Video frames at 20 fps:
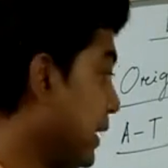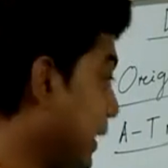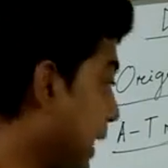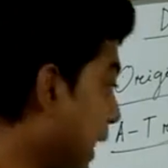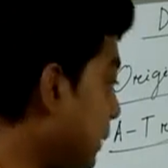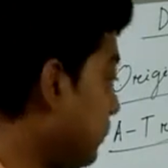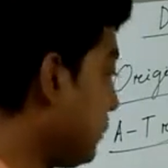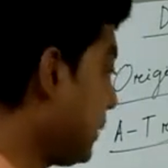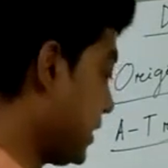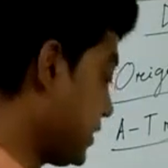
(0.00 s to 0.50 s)

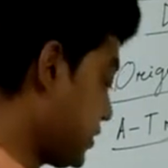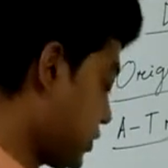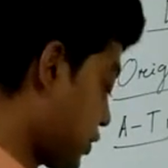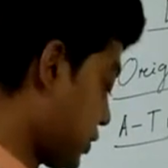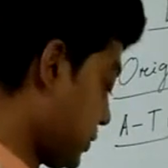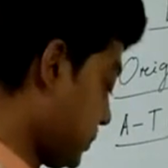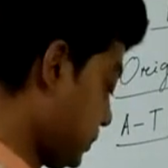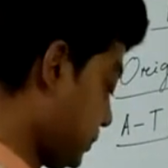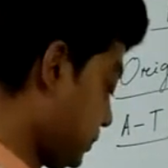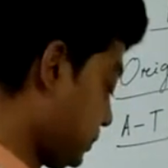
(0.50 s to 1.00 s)
That
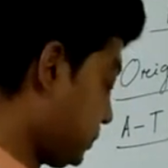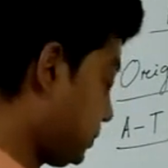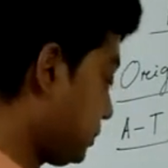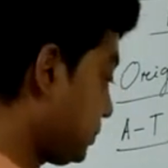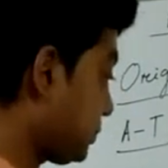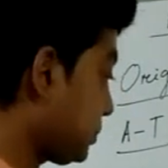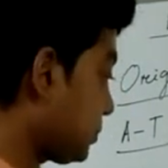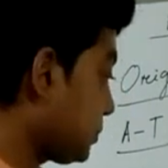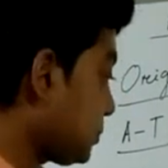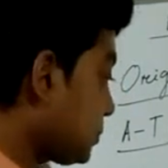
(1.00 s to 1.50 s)
means,
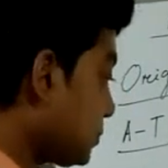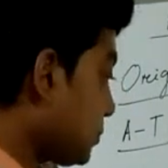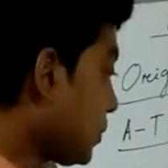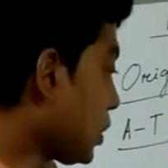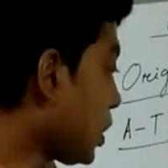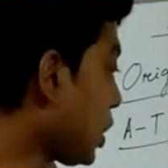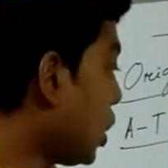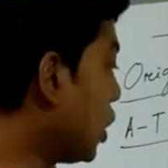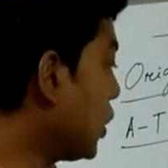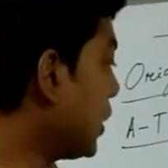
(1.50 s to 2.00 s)

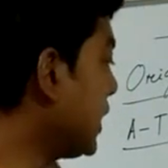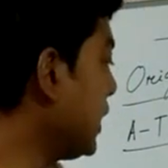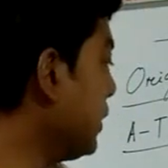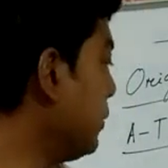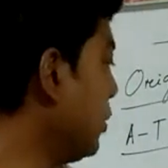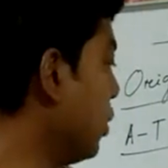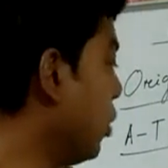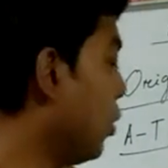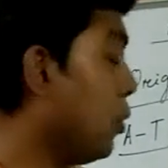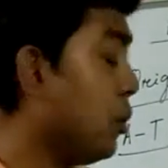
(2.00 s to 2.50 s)
already
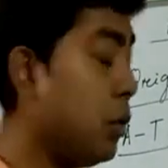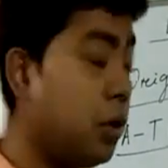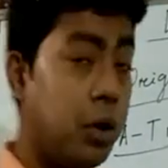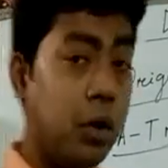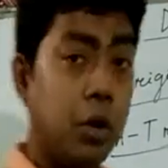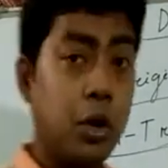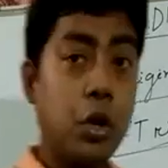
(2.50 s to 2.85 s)
you know,